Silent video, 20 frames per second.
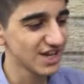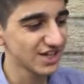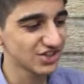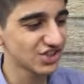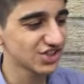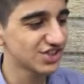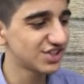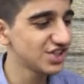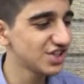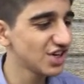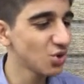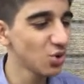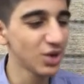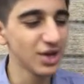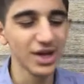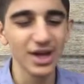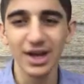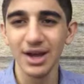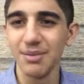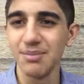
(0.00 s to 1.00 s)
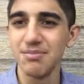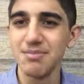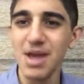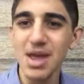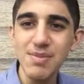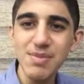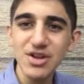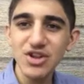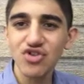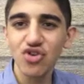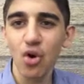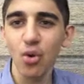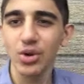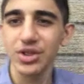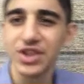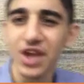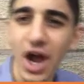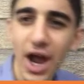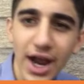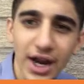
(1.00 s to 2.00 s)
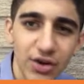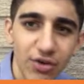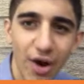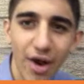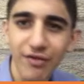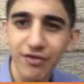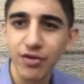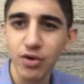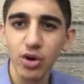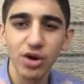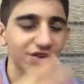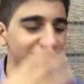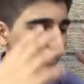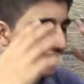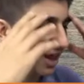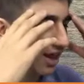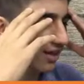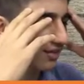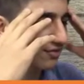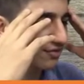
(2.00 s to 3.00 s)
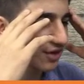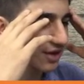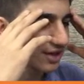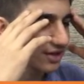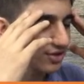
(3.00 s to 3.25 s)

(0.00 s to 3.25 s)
Just, maybe draw a diagram for yourself.